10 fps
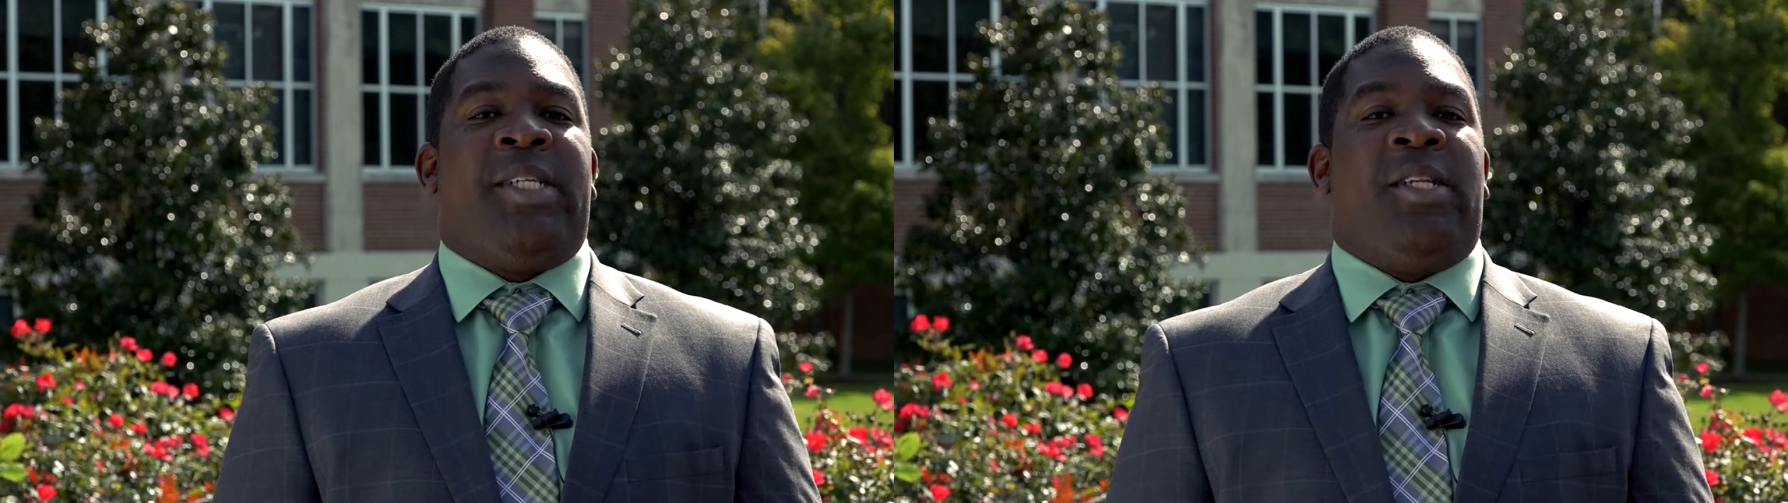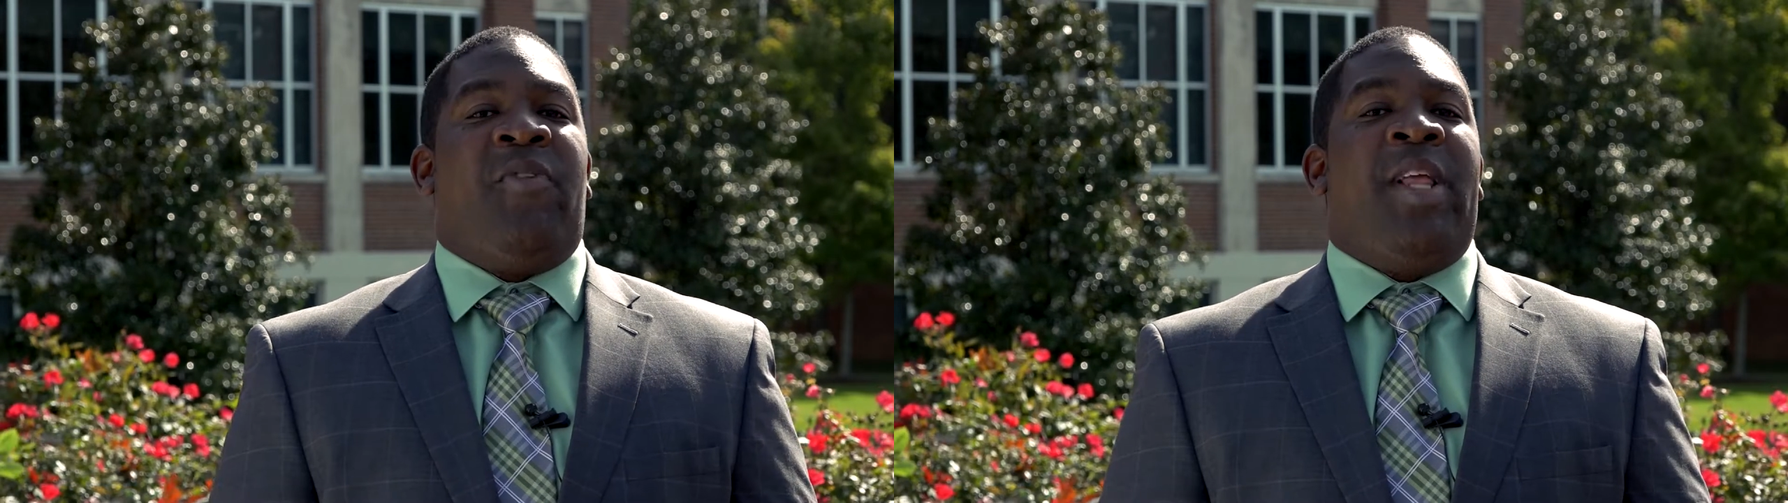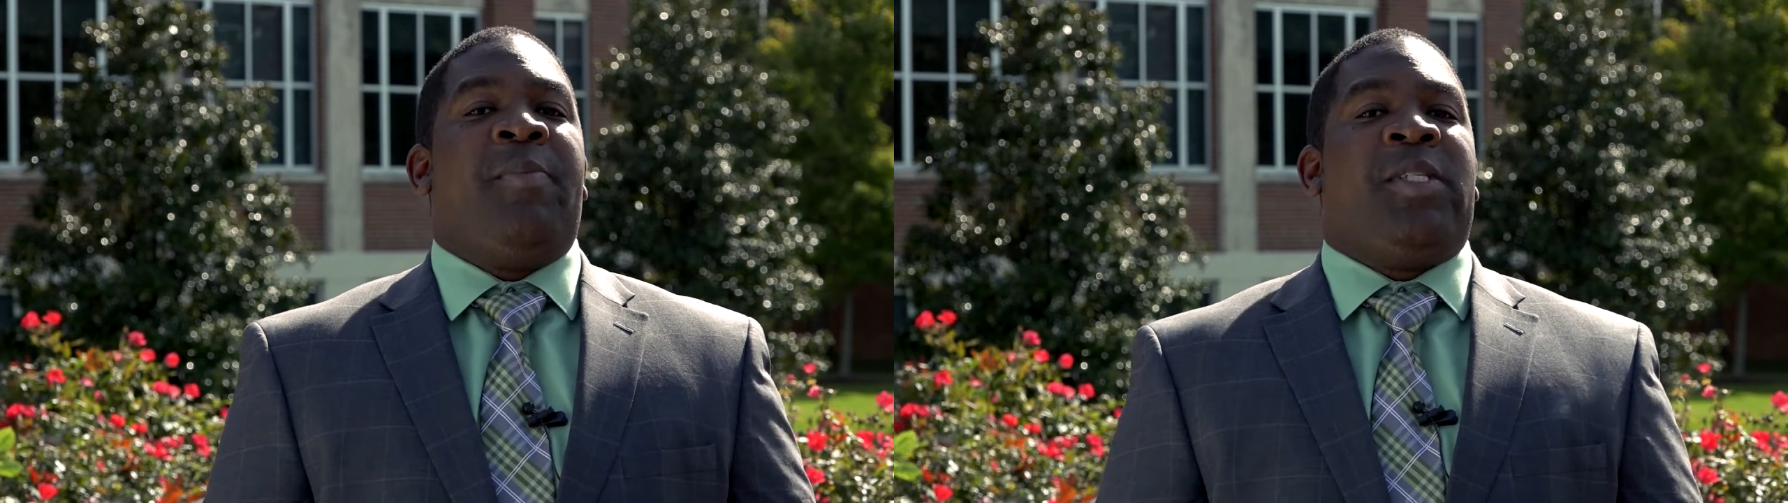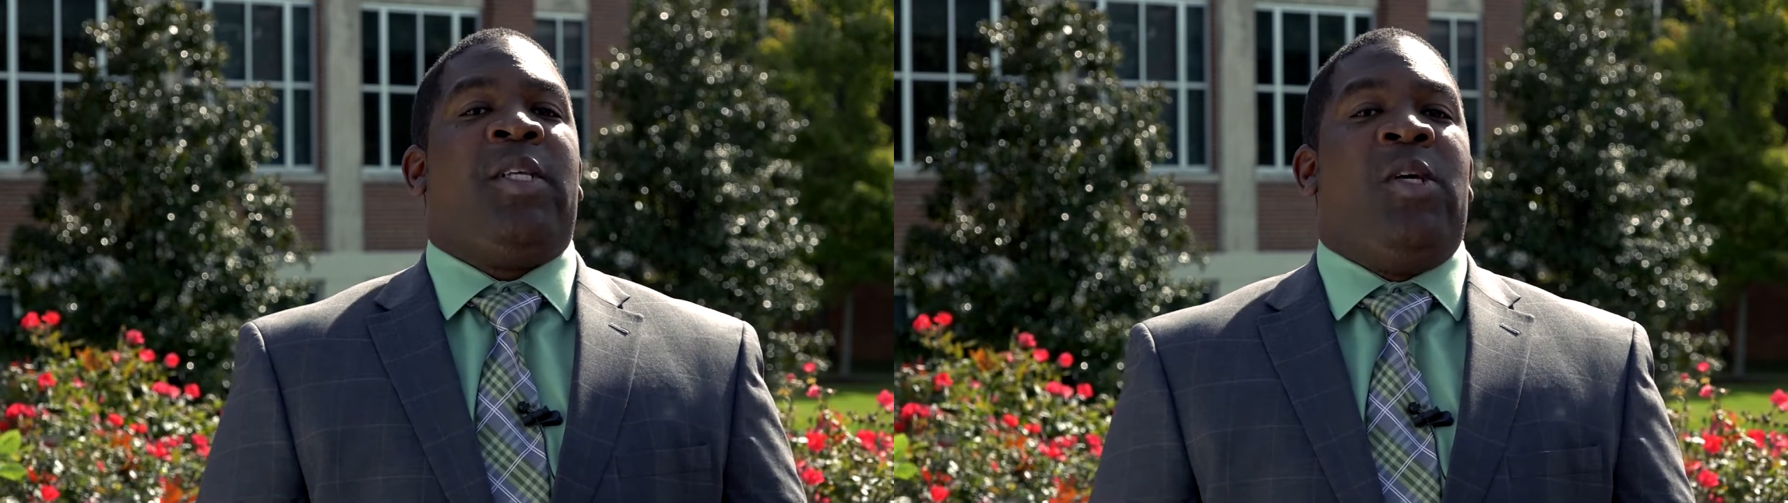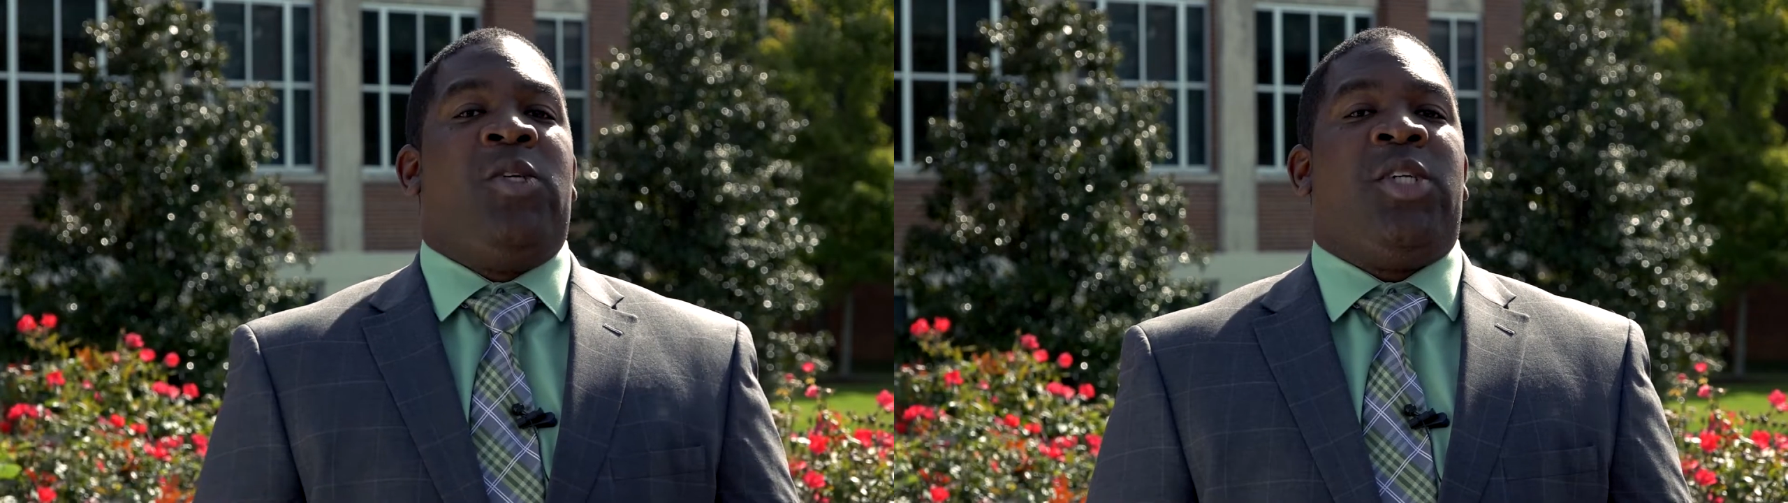is to develop a
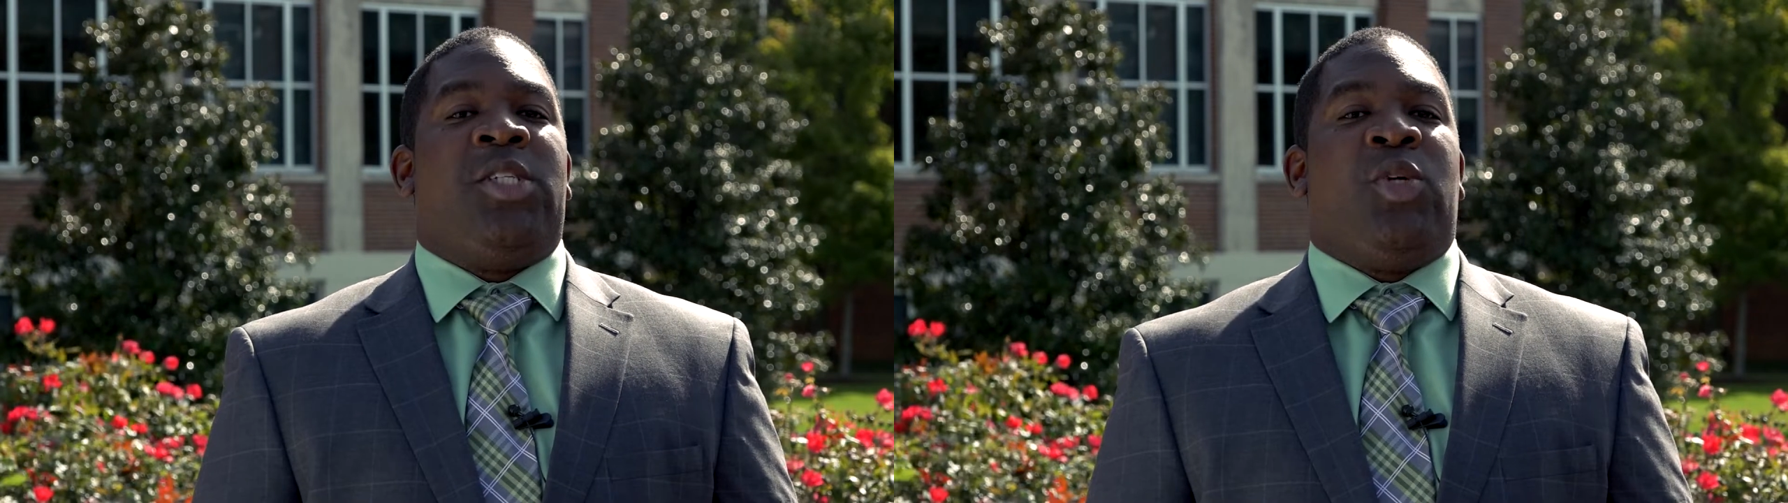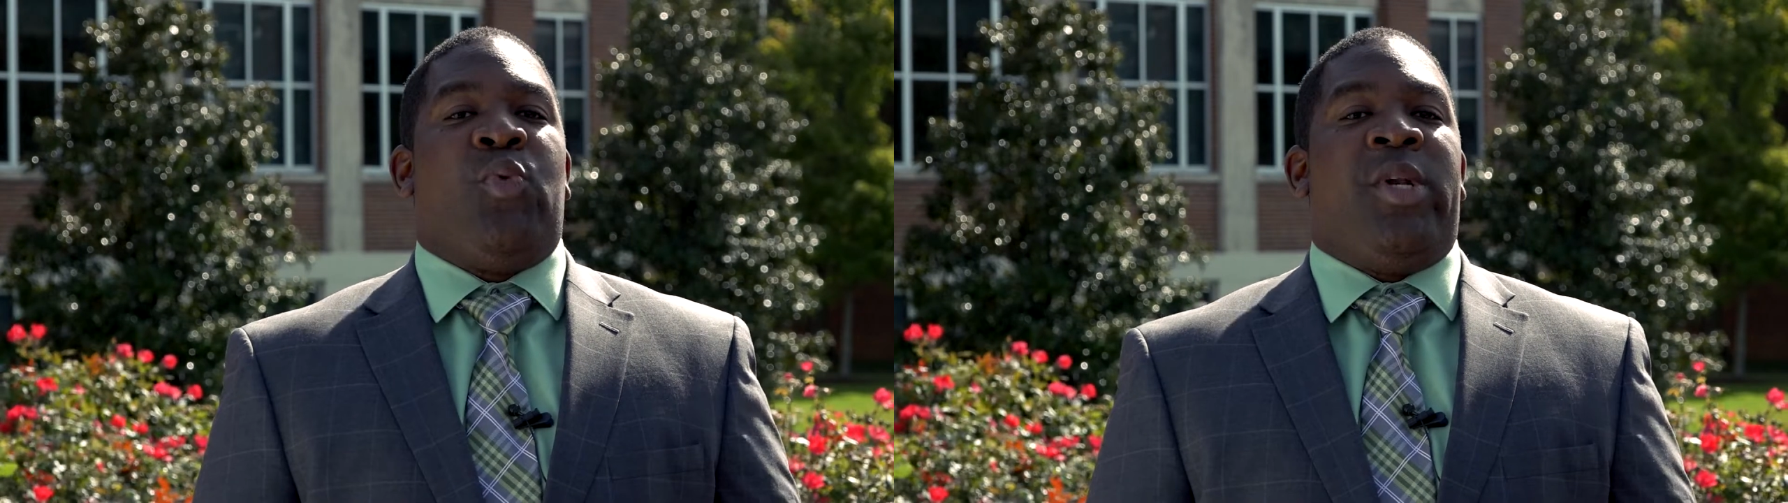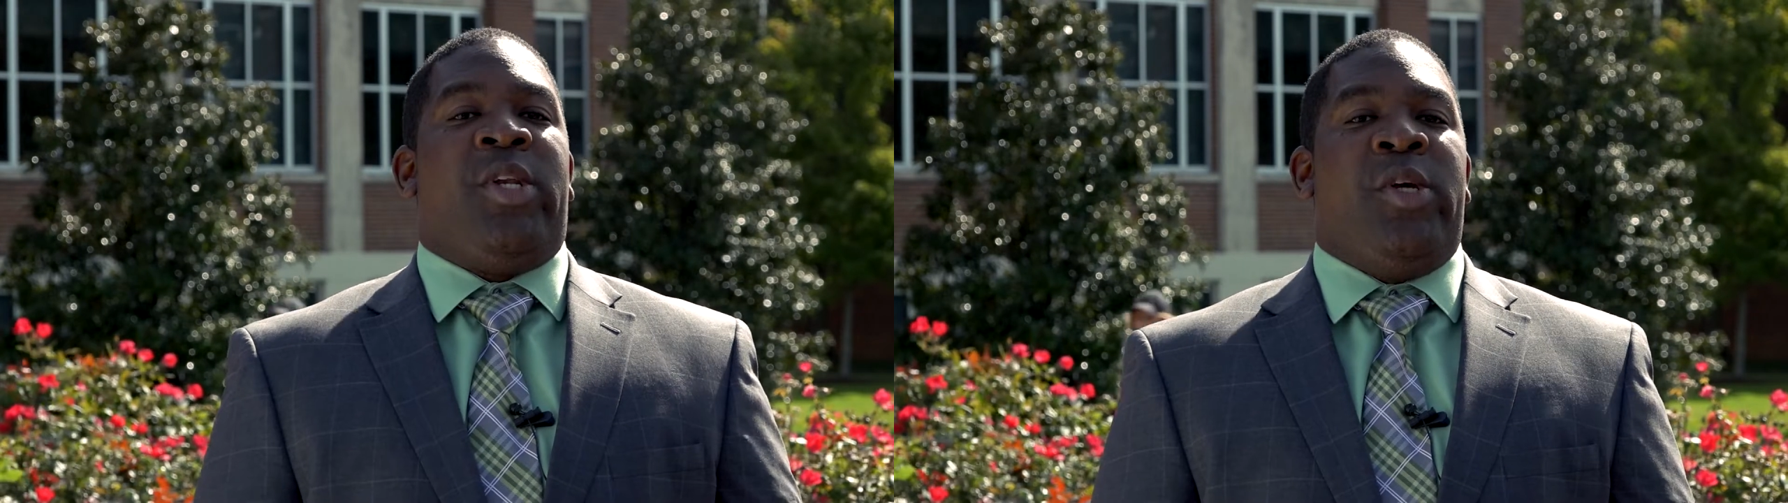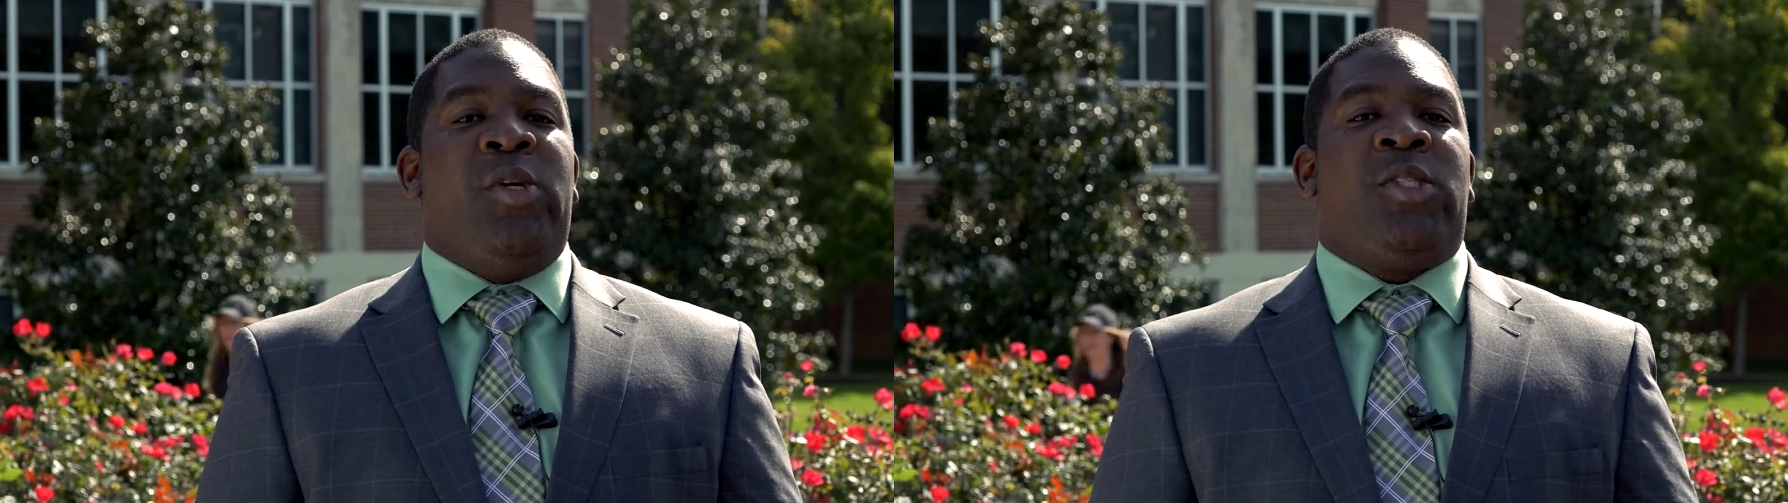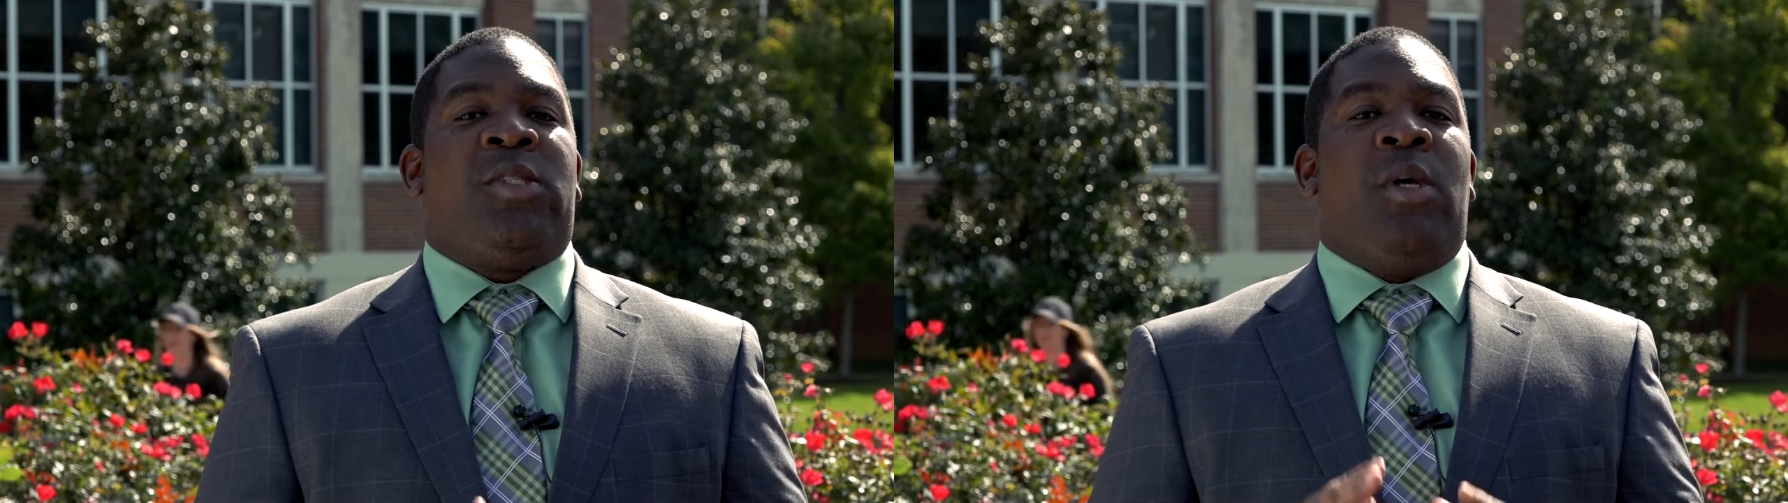solution to
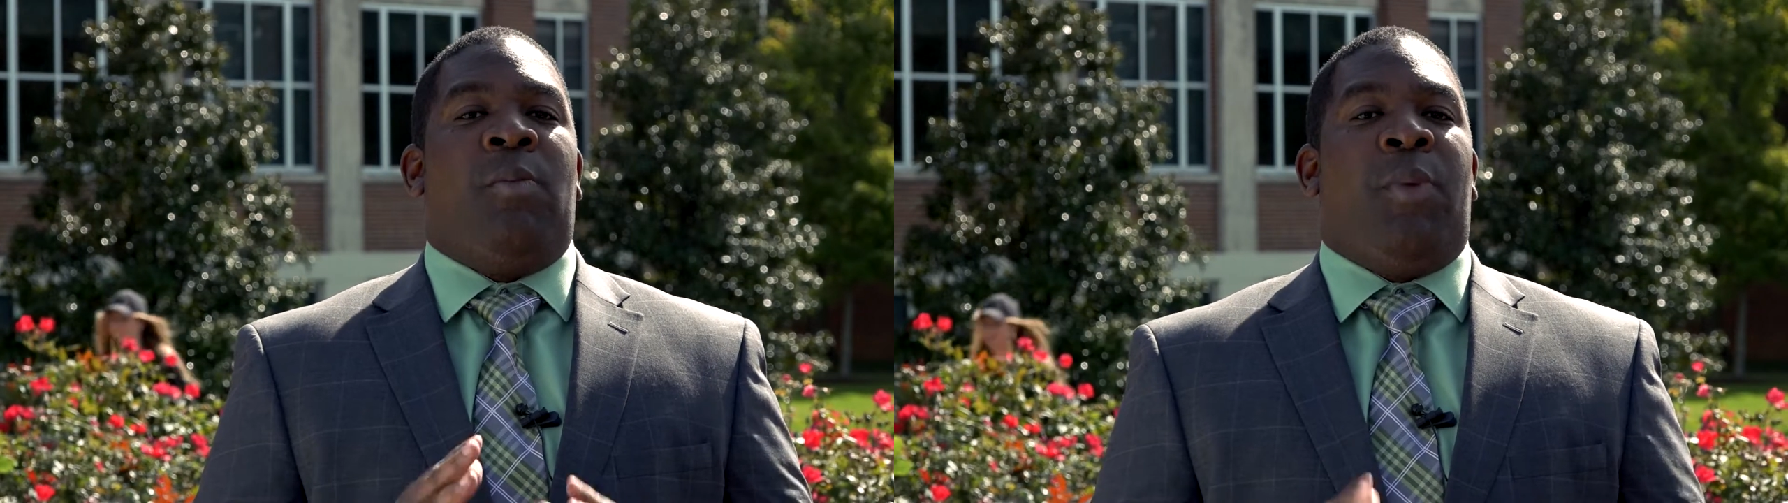reduce